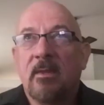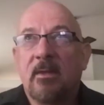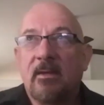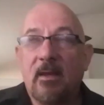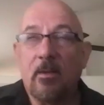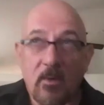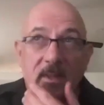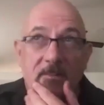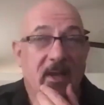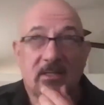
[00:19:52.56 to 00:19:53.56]
It will
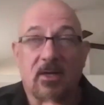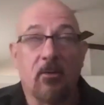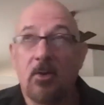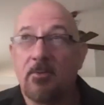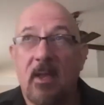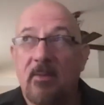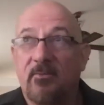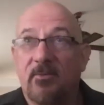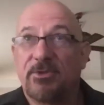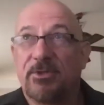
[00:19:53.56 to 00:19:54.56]
impact our roadmap
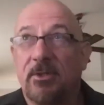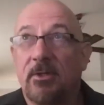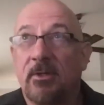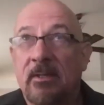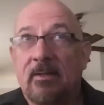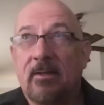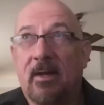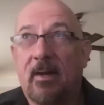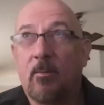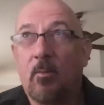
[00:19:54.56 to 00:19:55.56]
for sure.
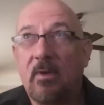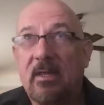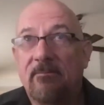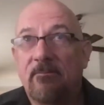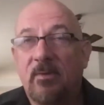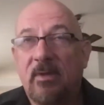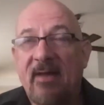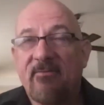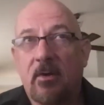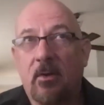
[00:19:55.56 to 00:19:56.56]
We
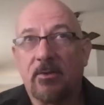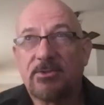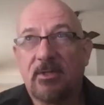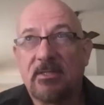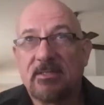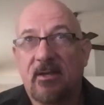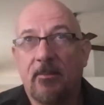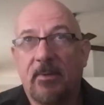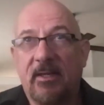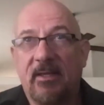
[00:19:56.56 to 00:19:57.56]
have a culture as a
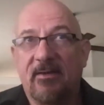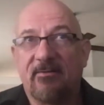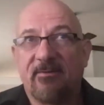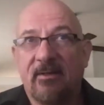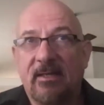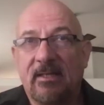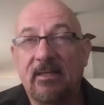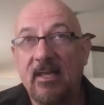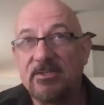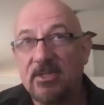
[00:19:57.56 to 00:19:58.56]
company of
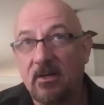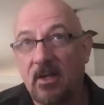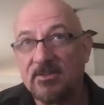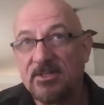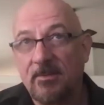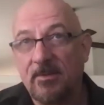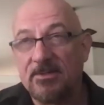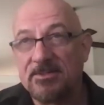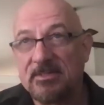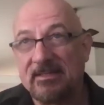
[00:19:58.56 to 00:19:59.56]
engaging our
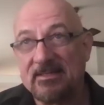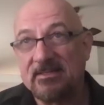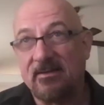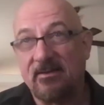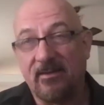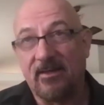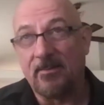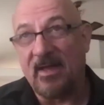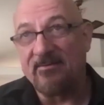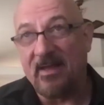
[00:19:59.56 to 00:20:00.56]
customers and listening to
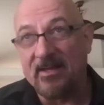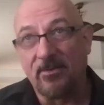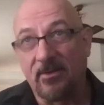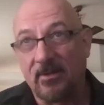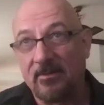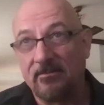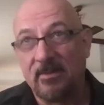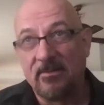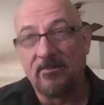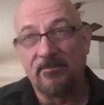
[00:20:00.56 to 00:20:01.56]
them, have annual and
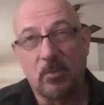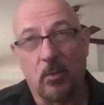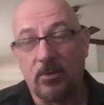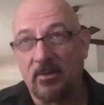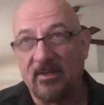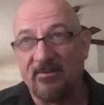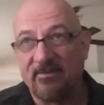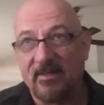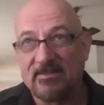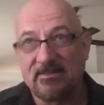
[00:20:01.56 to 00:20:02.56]
quarterly
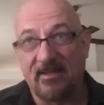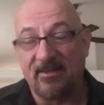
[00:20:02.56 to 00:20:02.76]
events to get